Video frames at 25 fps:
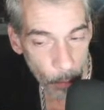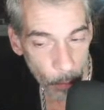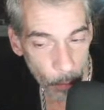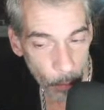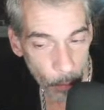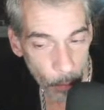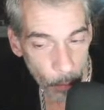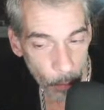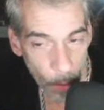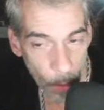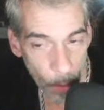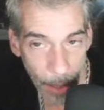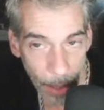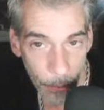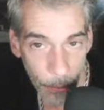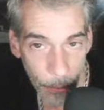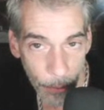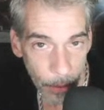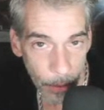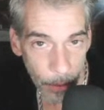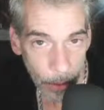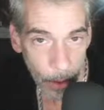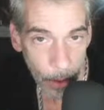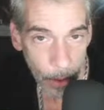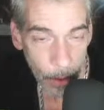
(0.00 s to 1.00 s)
it becomes
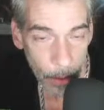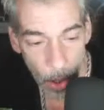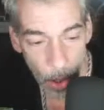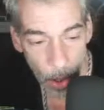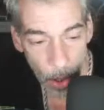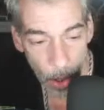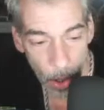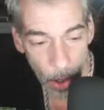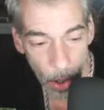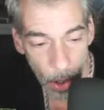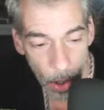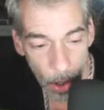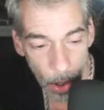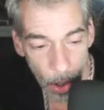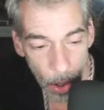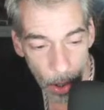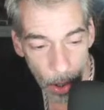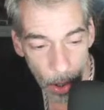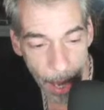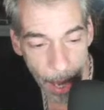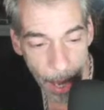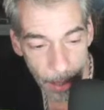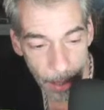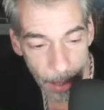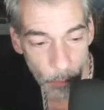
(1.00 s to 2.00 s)
automatic right
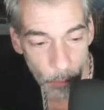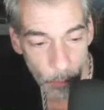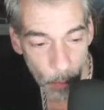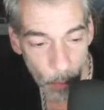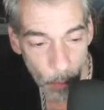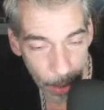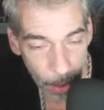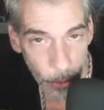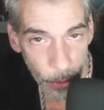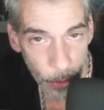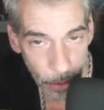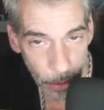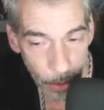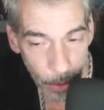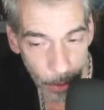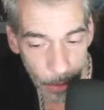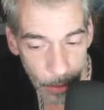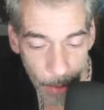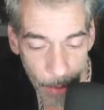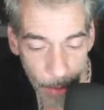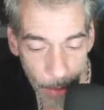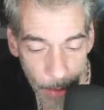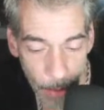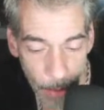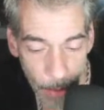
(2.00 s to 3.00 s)
thinking instead of automatic
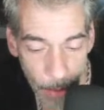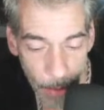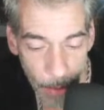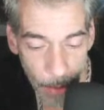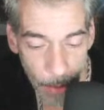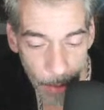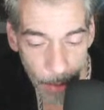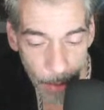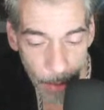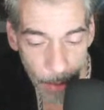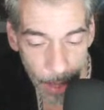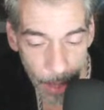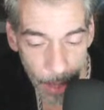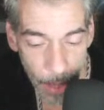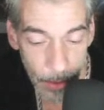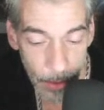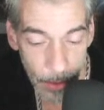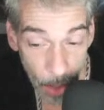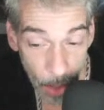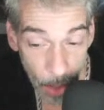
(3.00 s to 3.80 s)
zombie thinking.